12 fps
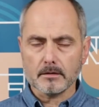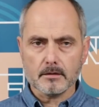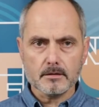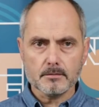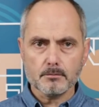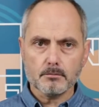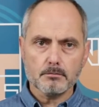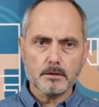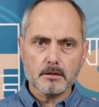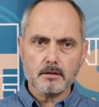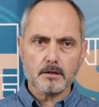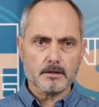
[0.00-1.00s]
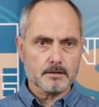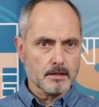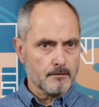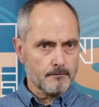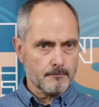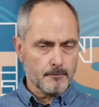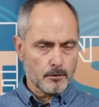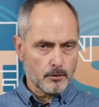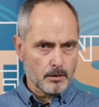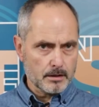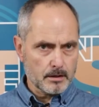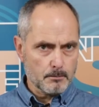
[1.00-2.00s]
This beetle doesn't follow
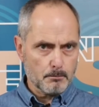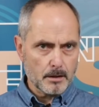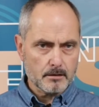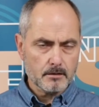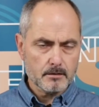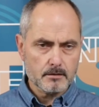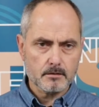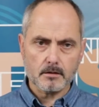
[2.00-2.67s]
any patterns.